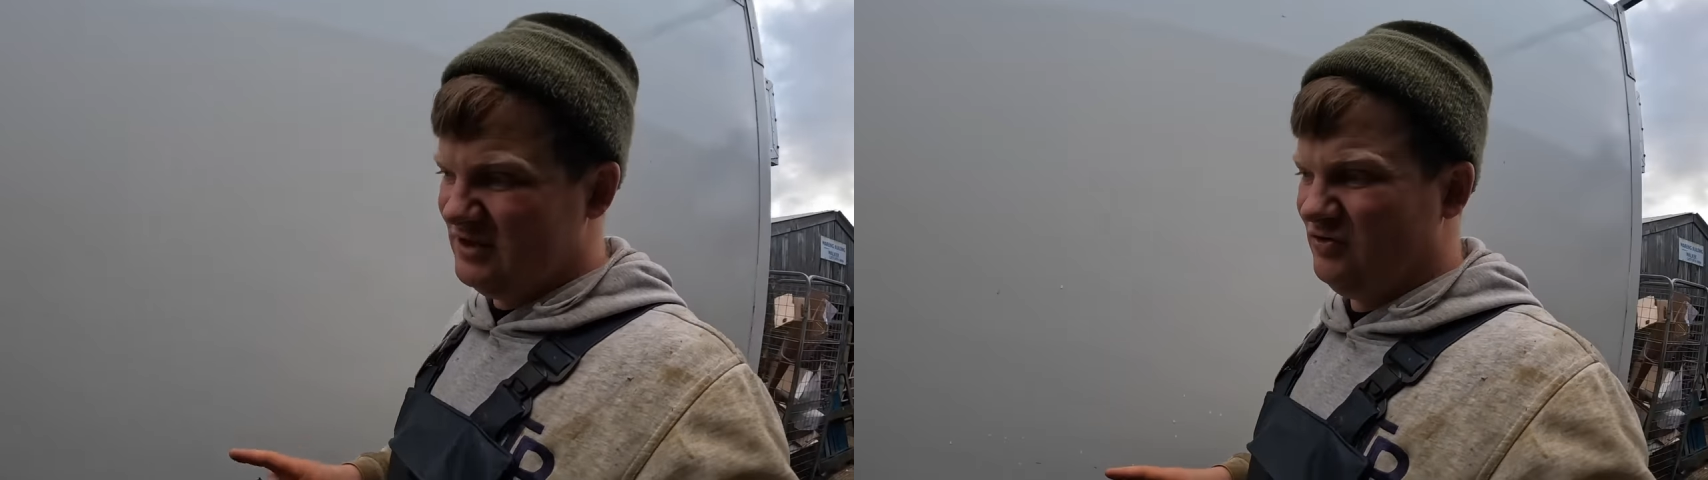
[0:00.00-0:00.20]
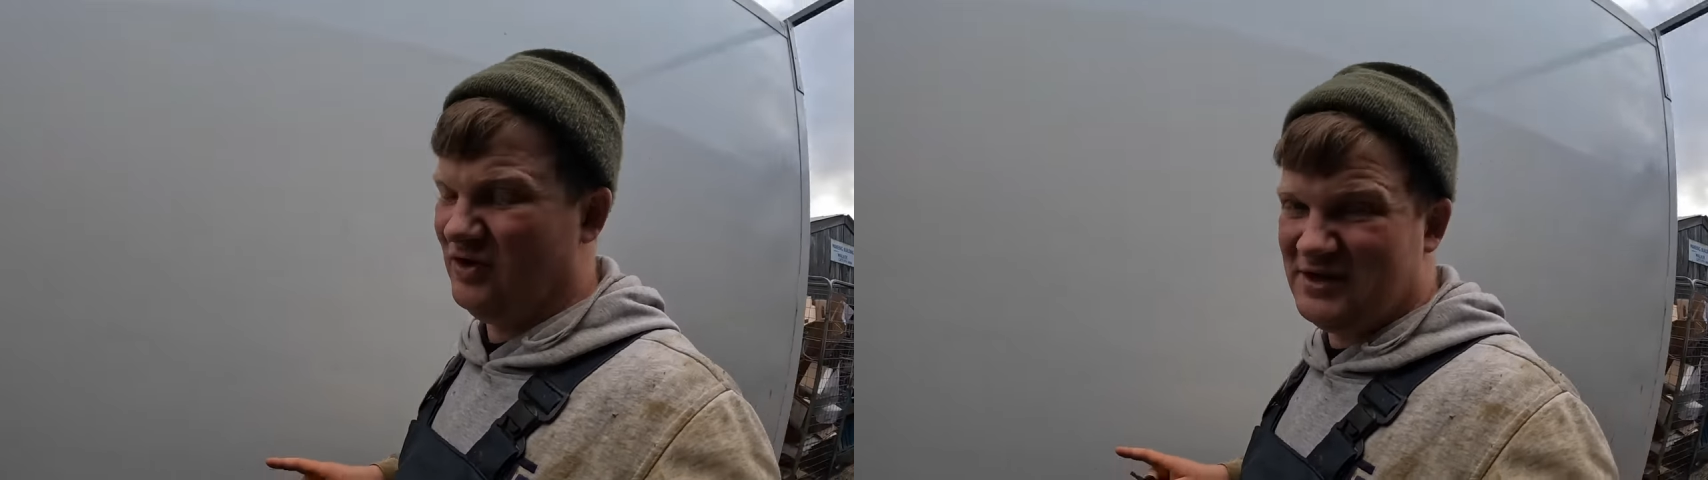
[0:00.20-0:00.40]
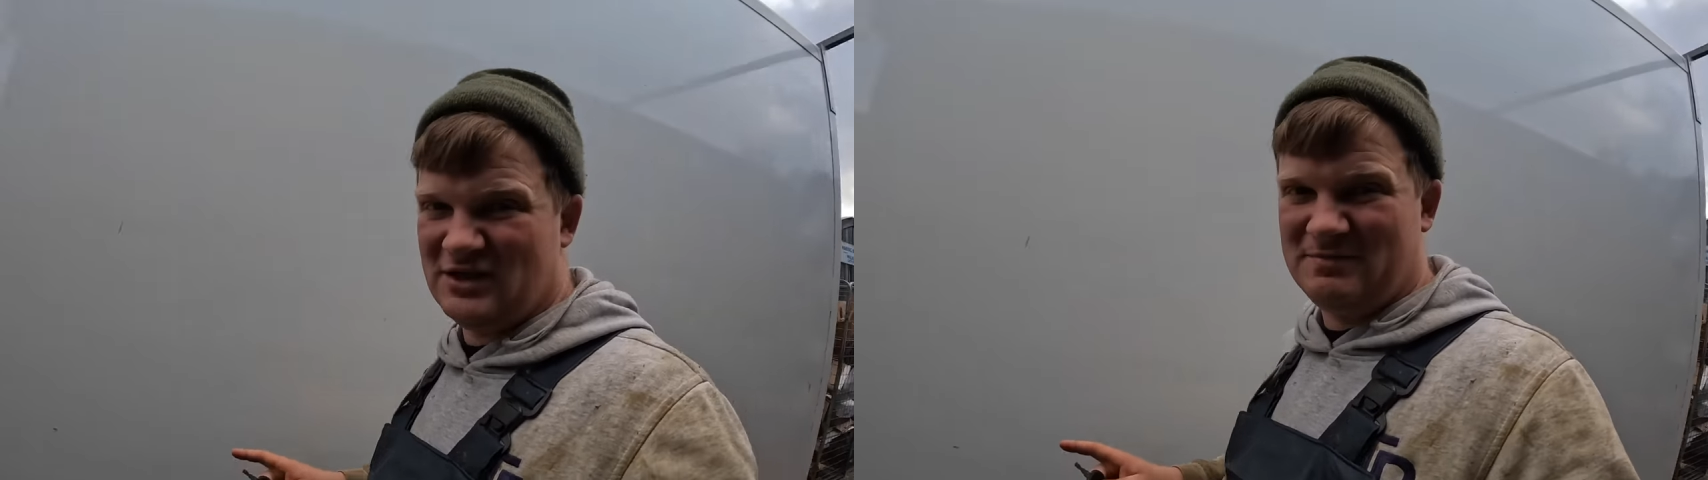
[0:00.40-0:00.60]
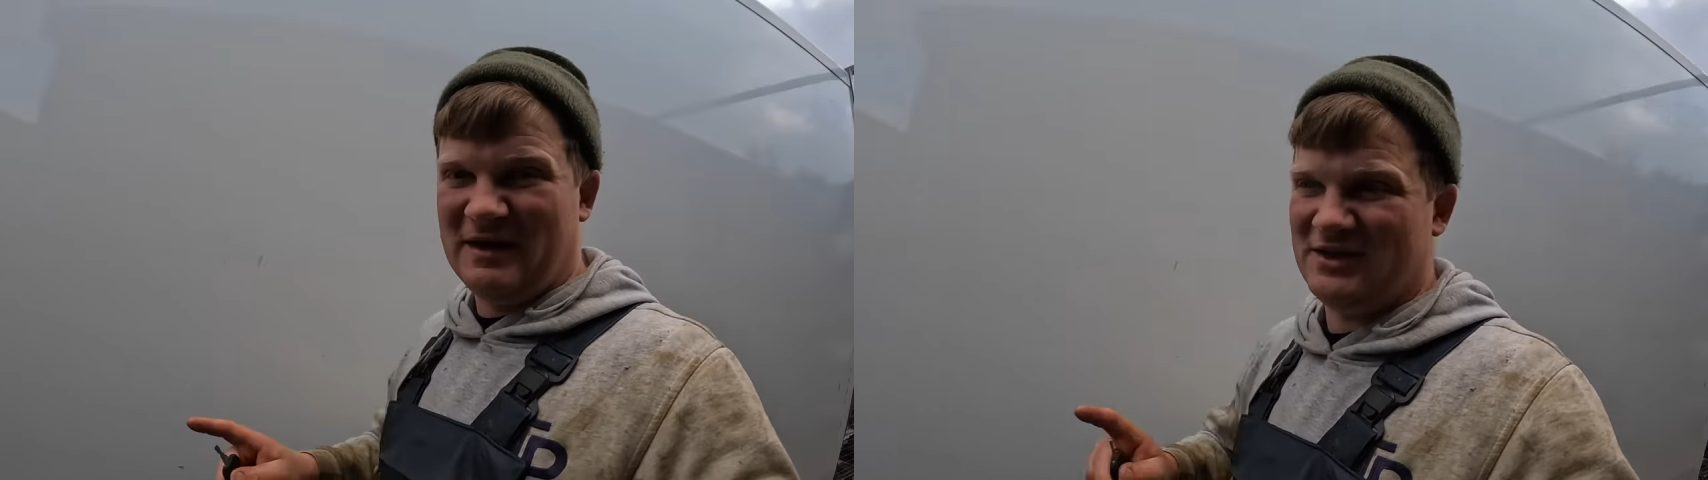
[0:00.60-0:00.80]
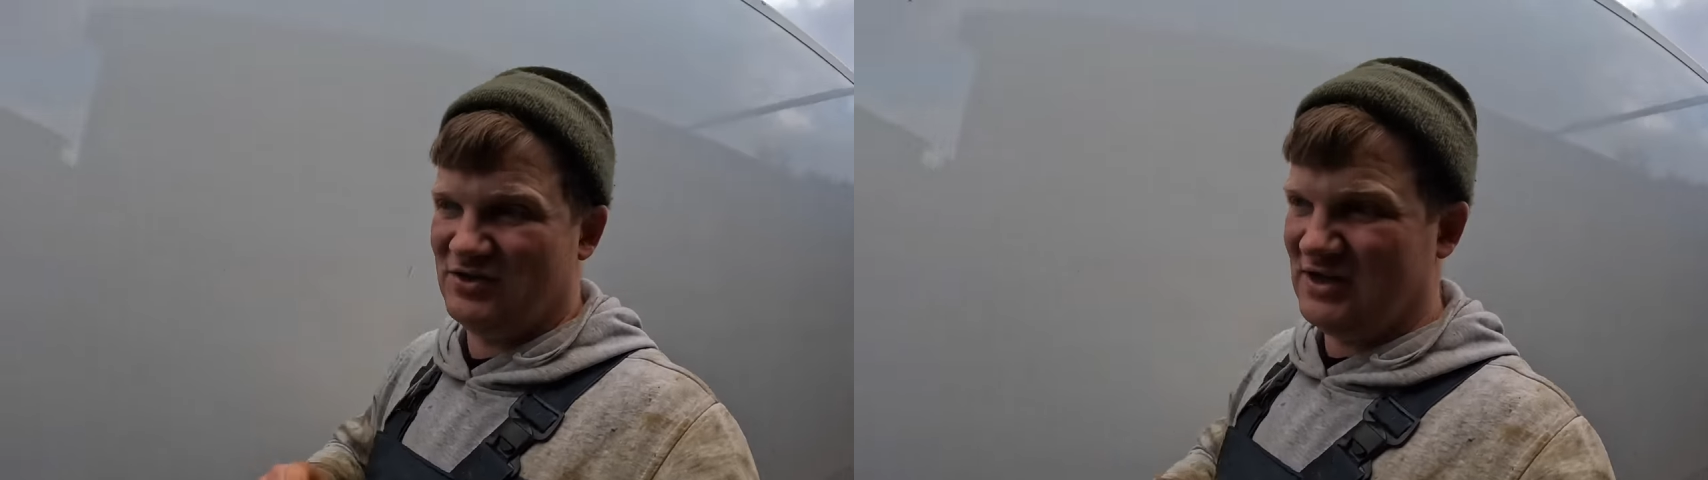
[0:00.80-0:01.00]
reason this
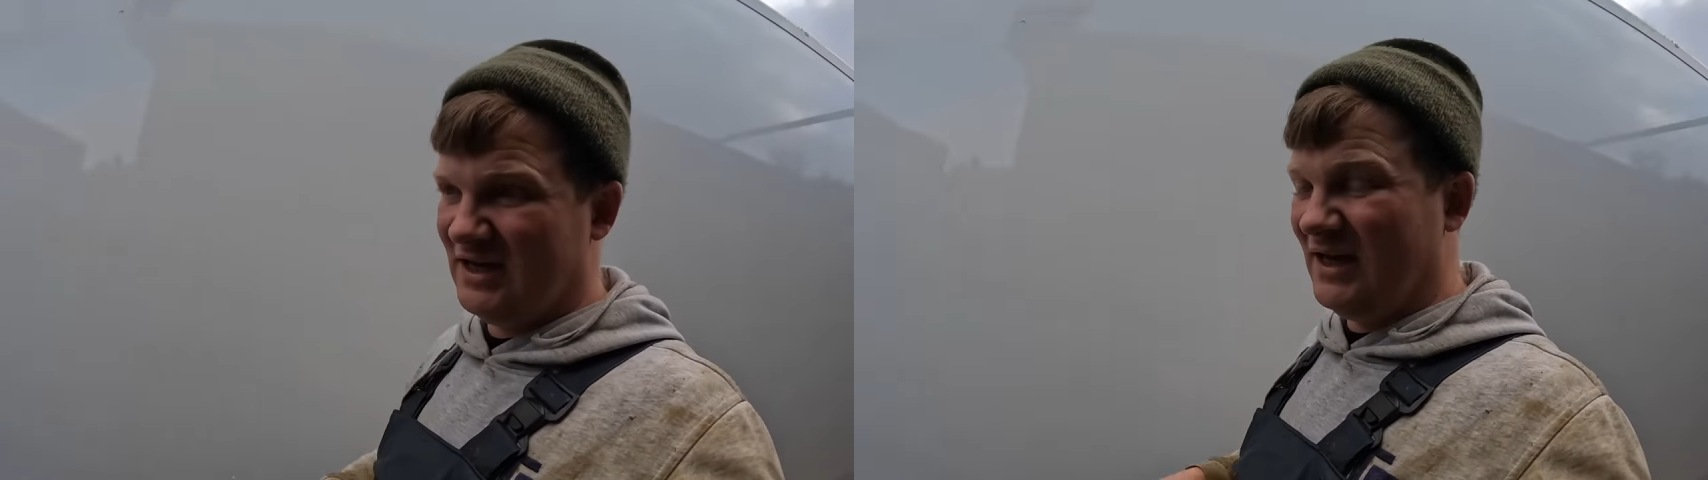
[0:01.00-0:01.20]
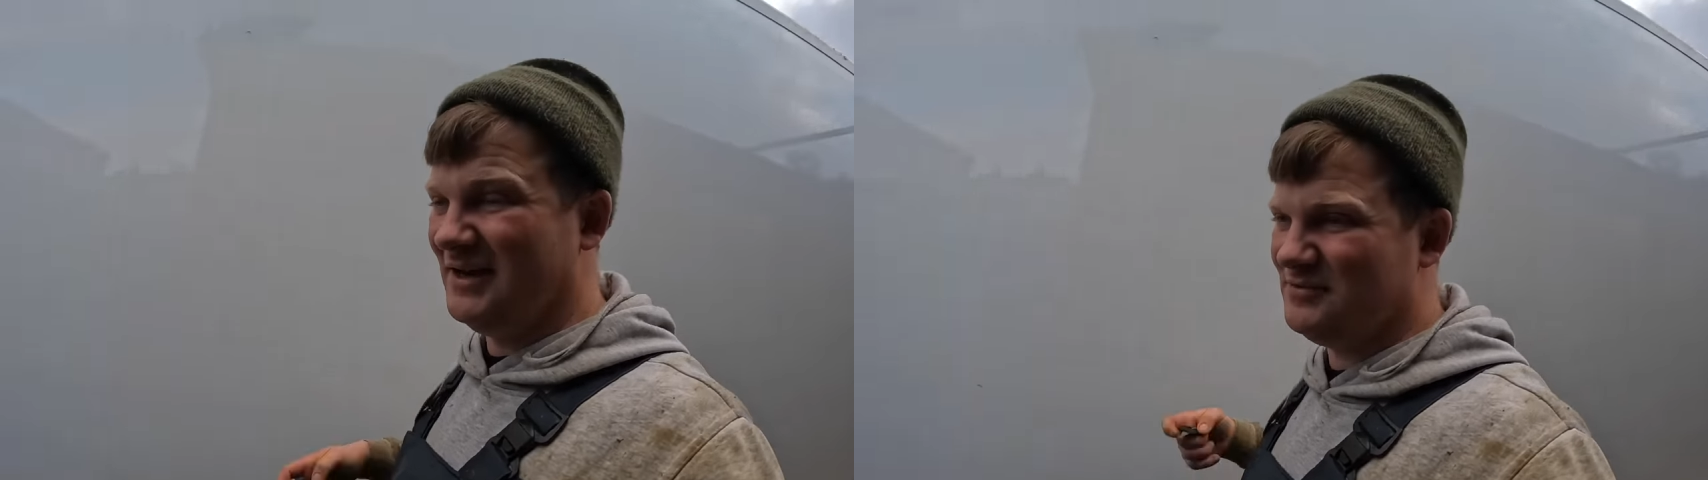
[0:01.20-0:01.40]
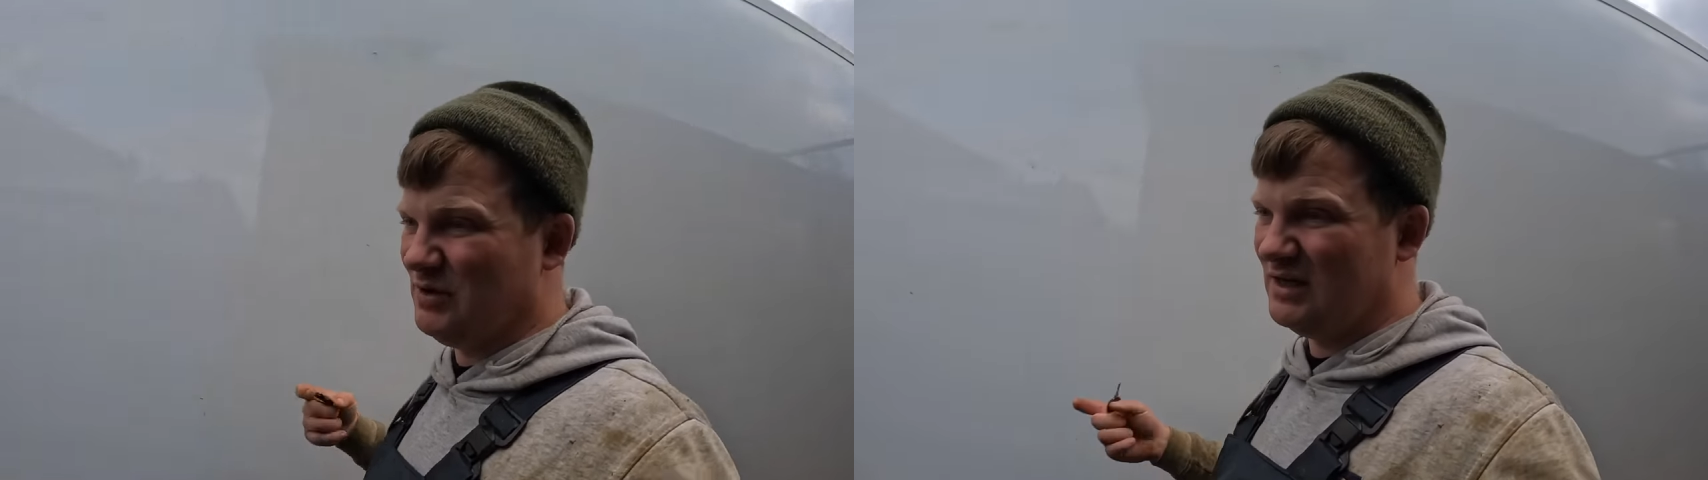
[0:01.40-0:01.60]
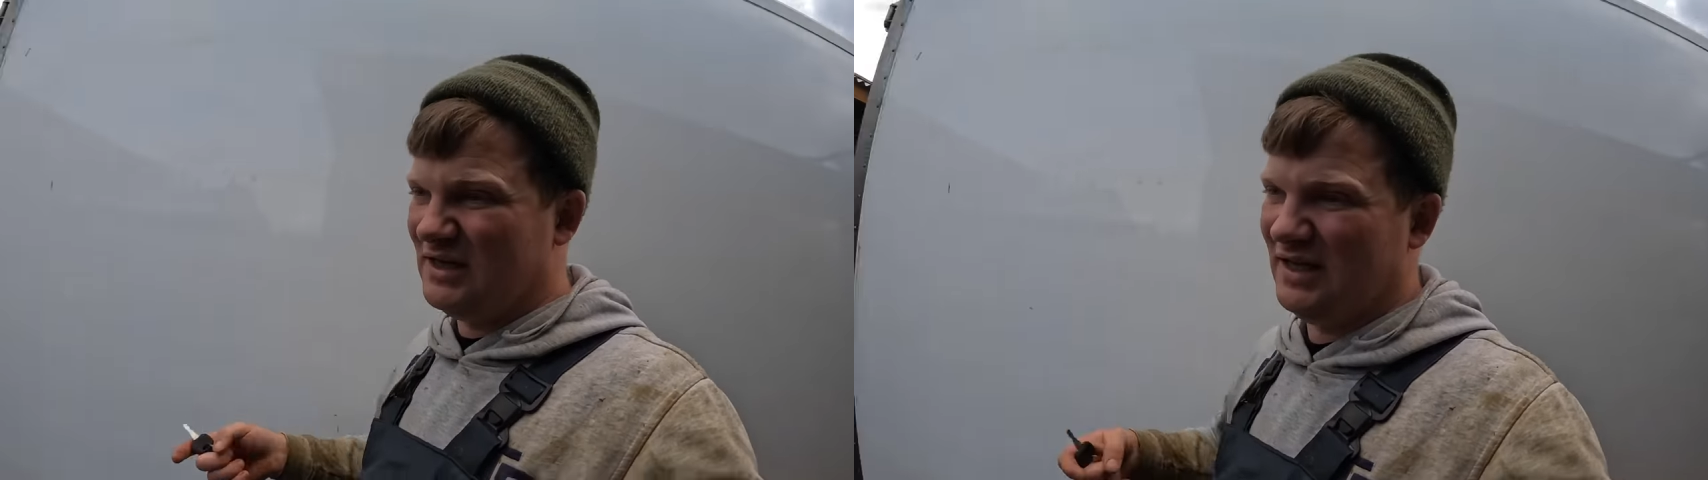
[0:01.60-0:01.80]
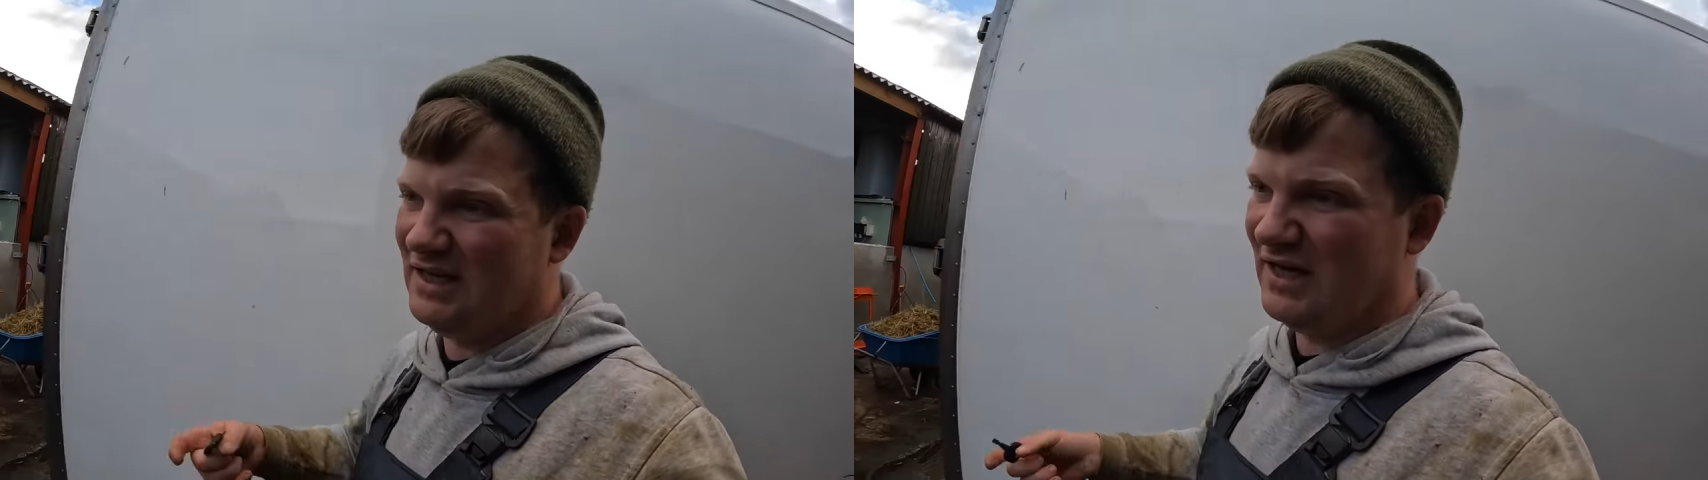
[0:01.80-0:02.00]
manitou's here, and it's been
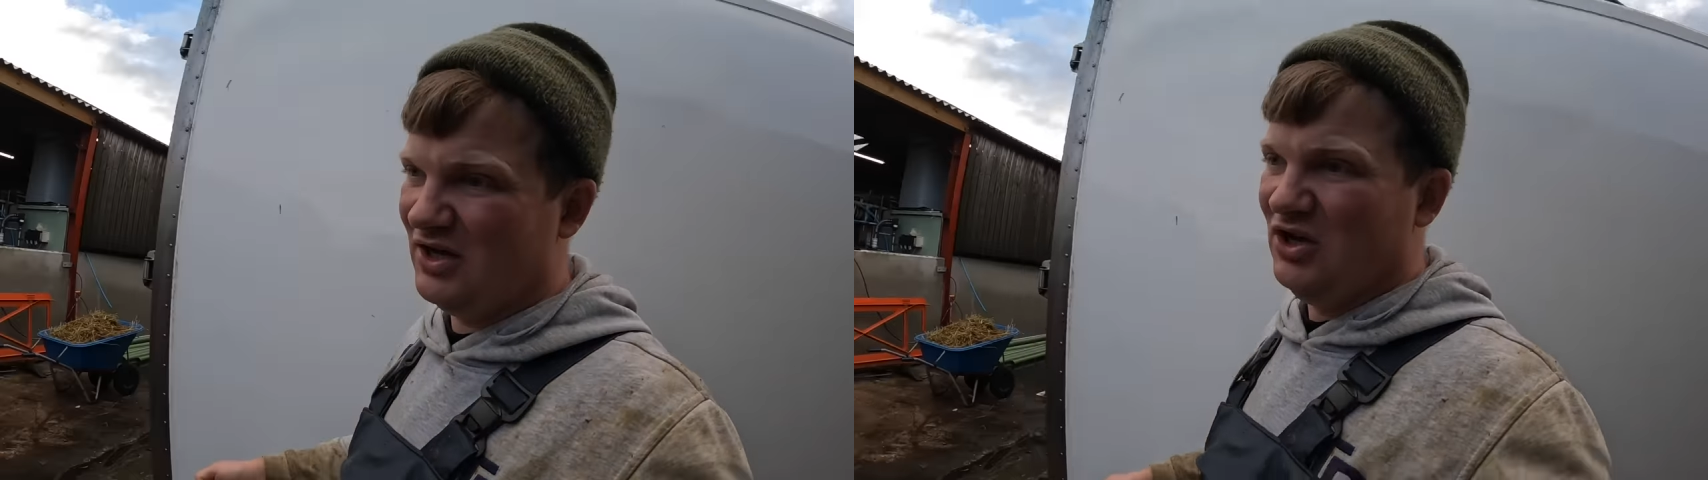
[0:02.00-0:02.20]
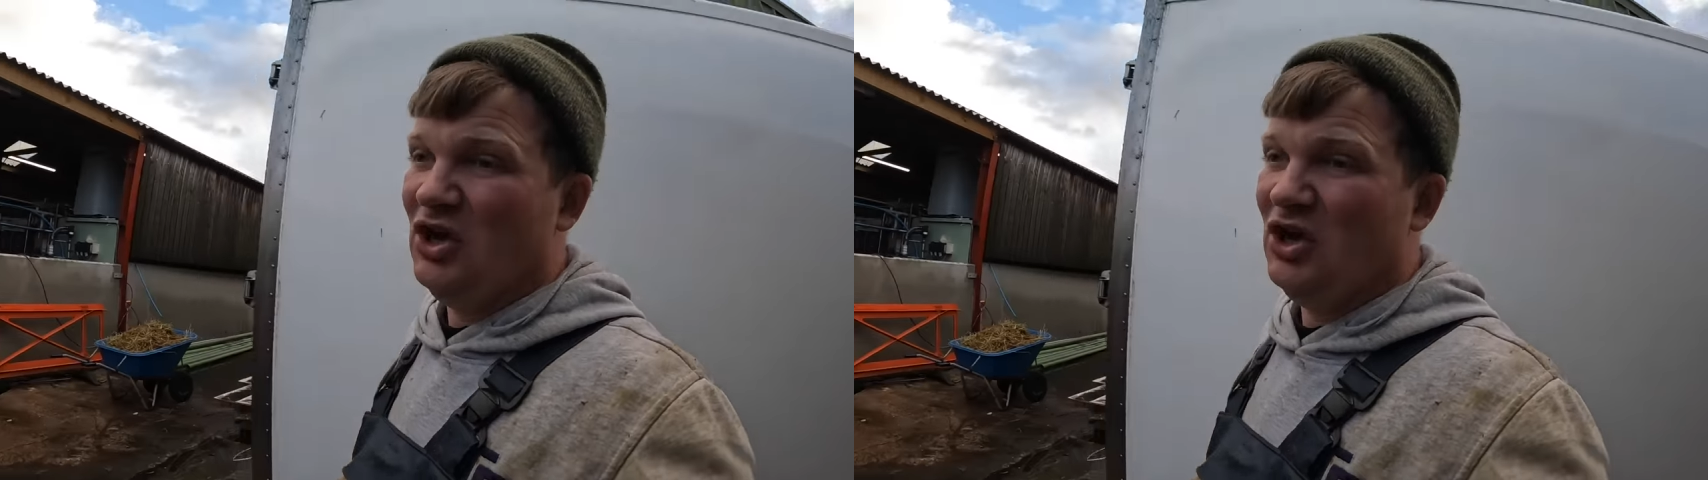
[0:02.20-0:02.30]
here